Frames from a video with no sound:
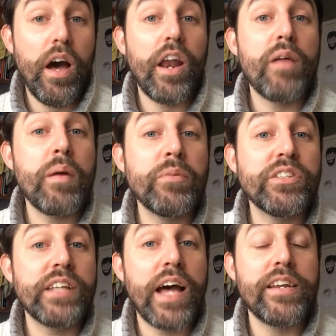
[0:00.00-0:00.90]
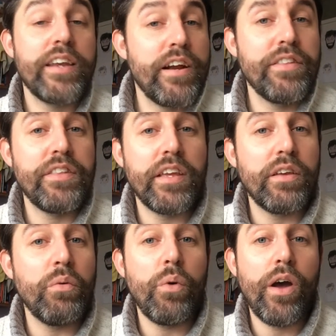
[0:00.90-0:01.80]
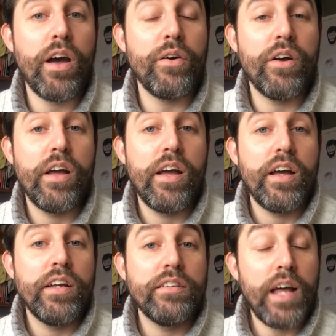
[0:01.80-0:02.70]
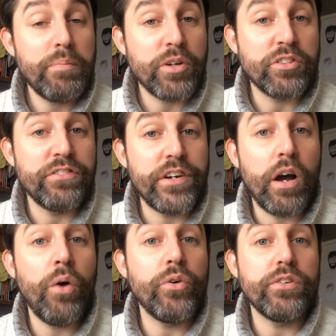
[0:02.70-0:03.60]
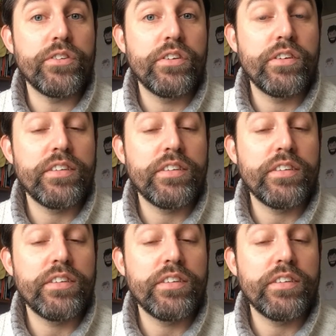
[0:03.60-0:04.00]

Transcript: And I remember standing there and thinking, wow, that person's very old.